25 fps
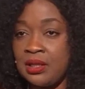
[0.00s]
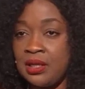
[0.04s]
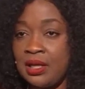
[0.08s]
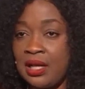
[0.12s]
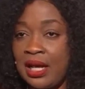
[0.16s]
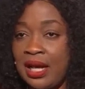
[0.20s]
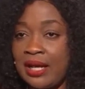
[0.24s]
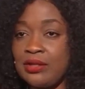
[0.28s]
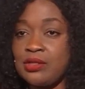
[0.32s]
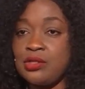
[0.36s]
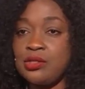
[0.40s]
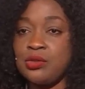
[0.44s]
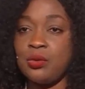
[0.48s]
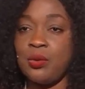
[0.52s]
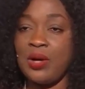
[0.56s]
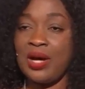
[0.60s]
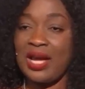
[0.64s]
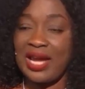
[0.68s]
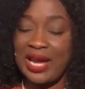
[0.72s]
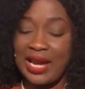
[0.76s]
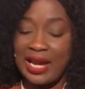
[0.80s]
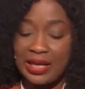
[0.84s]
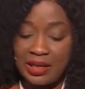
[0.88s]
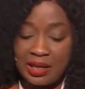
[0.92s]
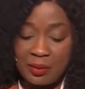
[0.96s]
And so
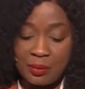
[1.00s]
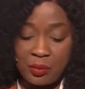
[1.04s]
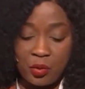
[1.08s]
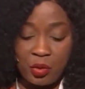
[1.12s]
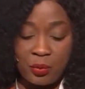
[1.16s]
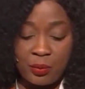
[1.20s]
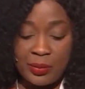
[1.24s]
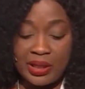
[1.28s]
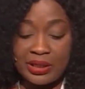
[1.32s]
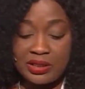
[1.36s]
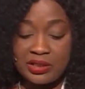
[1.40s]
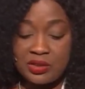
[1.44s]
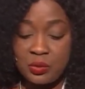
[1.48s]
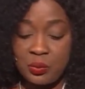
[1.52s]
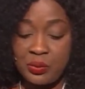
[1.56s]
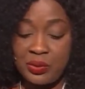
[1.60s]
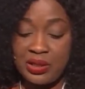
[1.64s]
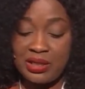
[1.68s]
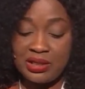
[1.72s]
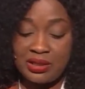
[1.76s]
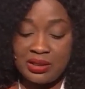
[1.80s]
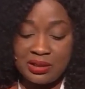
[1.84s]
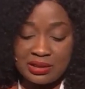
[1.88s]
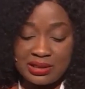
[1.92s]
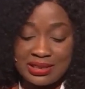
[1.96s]
any moment
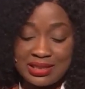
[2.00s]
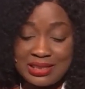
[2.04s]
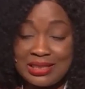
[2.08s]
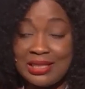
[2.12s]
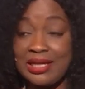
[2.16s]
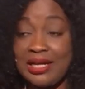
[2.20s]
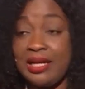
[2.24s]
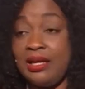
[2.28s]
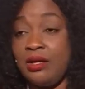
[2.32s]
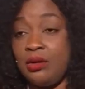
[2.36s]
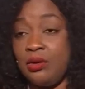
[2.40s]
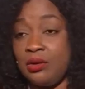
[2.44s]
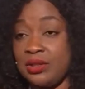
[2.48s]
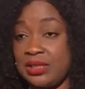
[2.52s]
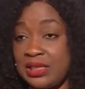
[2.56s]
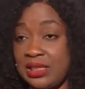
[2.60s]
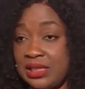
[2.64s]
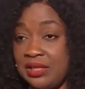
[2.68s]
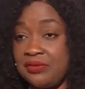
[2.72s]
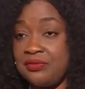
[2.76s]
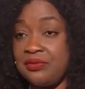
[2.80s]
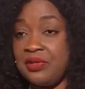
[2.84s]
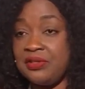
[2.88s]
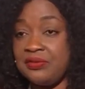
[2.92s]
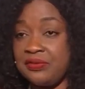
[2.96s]
we delay on
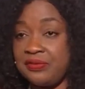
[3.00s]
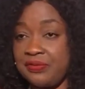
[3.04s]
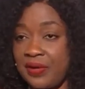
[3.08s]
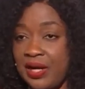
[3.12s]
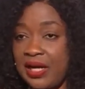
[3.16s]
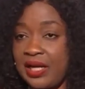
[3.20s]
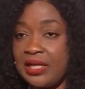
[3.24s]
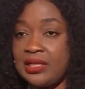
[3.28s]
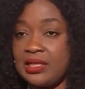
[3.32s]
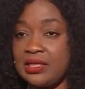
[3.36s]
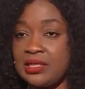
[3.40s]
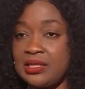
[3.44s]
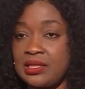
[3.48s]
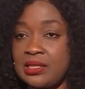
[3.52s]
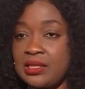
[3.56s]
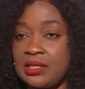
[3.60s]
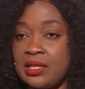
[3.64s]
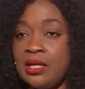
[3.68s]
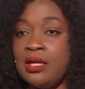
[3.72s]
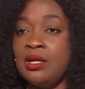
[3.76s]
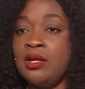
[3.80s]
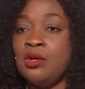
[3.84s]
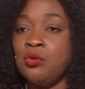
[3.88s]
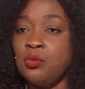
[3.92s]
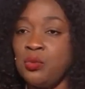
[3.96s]
delivering finance,
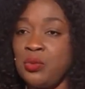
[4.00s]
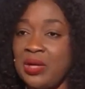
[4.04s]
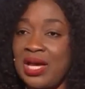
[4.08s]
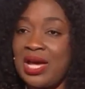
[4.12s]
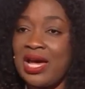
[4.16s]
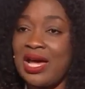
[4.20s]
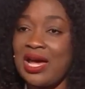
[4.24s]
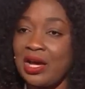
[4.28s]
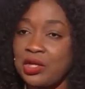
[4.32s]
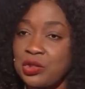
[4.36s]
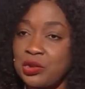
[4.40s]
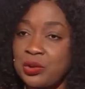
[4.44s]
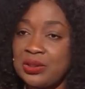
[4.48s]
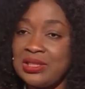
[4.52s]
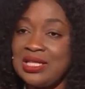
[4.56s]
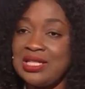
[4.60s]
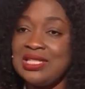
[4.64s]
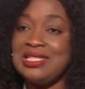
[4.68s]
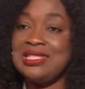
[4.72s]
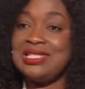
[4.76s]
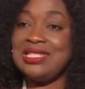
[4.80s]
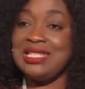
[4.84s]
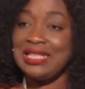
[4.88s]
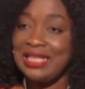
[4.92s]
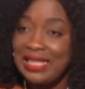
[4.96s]
we are actually
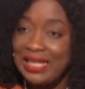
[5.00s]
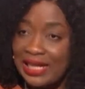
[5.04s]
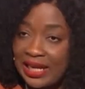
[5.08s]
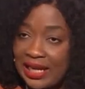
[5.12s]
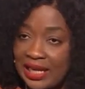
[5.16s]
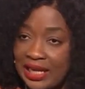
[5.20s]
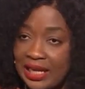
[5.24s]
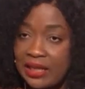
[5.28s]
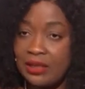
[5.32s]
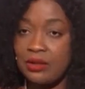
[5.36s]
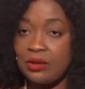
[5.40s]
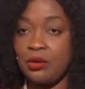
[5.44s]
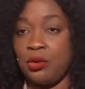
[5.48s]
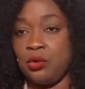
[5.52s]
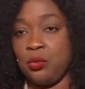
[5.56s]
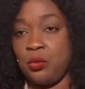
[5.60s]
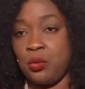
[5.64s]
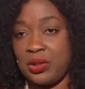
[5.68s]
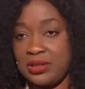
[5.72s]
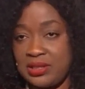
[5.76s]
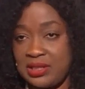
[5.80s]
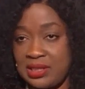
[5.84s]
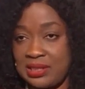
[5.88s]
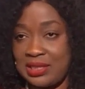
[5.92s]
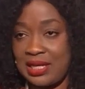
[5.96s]
delaying on
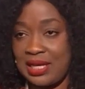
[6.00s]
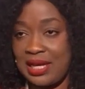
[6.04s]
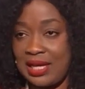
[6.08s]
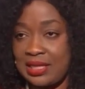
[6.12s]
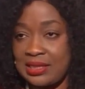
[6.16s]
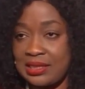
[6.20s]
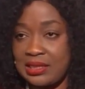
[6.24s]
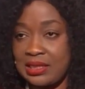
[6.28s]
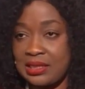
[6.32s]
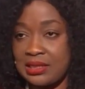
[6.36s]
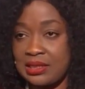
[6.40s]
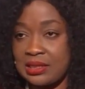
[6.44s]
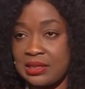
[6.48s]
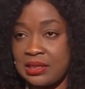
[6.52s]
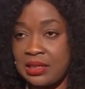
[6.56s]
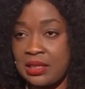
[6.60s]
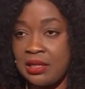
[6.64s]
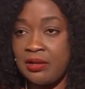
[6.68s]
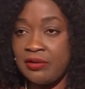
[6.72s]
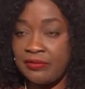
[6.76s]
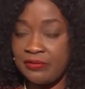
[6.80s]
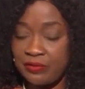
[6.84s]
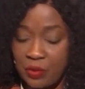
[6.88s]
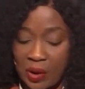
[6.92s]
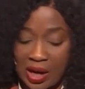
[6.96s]
what is the essence
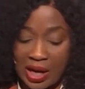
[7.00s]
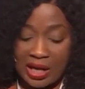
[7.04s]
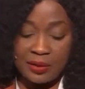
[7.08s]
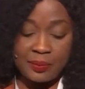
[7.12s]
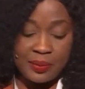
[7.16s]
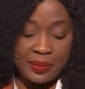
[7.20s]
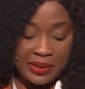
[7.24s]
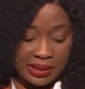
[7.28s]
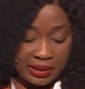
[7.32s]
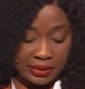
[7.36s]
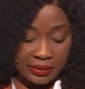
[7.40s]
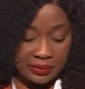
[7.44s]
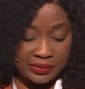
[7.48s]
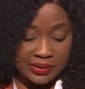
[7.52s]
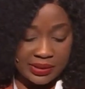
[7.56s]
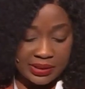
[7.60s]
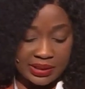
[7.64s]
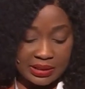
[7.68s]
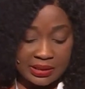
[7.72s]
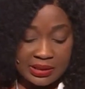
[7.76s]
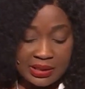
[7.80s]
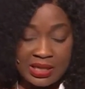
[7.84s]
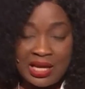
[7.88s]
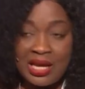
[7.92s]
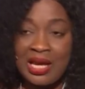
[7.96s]
for
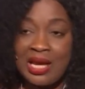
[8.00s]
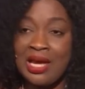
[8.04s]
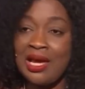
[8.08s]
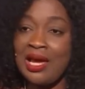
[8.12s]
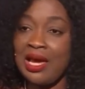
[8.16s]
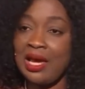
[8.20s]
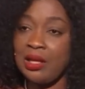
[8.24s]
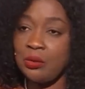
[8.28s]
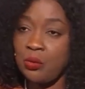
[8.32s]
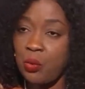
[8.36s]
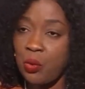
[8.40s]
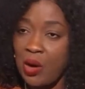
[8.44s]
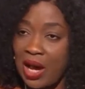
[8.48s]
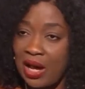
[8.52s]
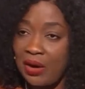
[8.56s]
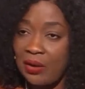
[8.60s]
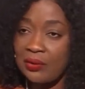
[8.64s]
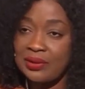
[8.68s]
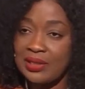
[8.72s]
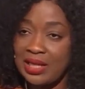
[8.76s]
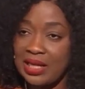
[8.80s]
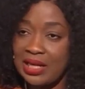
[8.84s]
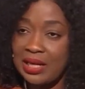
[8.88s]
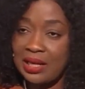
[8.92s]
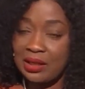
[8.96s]
IPLCs and how
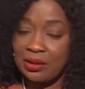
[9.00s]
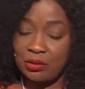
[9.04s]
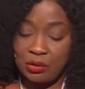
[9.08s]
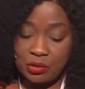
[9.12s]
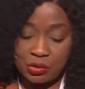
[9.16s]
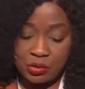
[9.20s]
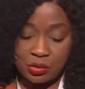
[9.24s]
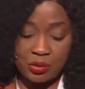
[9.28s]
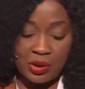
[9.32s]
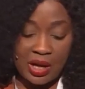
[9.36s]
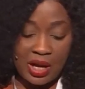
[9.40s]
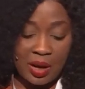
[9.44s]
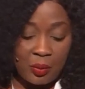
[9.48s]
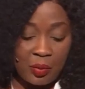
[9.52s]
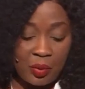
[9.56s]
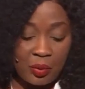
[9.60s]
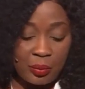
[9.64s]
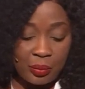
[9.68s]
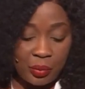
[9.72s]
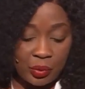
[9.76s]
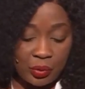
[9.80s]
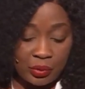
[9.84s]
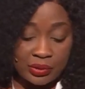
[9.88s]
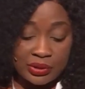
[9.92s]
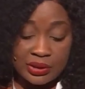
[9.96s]
they can also come on
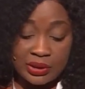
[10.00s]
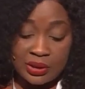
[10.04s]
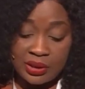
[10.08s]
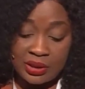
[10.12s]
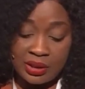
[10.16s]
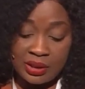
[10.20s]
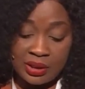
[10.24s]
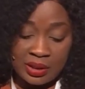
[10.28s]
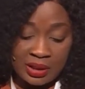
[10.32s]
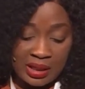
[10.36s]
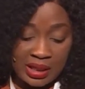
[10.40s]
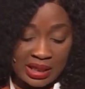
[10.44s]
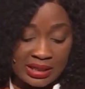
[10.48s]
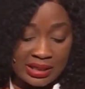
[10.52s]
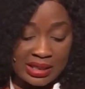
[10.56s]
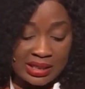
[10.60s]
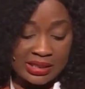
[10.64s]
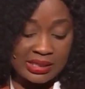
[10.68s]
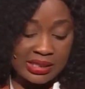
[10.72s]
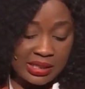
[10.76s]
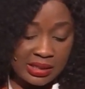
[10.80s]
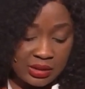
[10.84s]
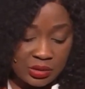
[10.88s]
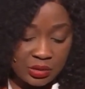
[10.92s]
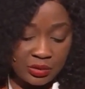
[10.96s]
board in the
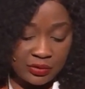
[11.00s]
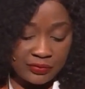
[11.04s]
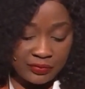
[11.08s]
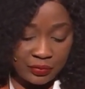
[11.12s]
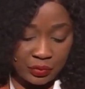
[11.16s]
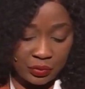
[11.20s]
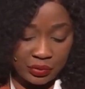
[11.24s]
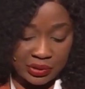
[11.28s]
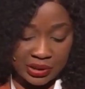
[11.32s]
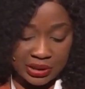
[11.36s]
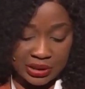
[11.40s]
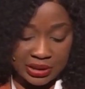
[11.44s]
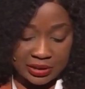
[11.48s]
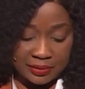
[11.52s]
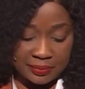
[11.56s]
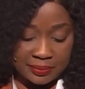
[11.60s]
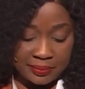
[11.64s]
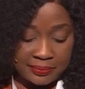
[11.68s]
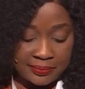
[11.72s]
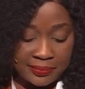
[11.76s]
sense of ownership.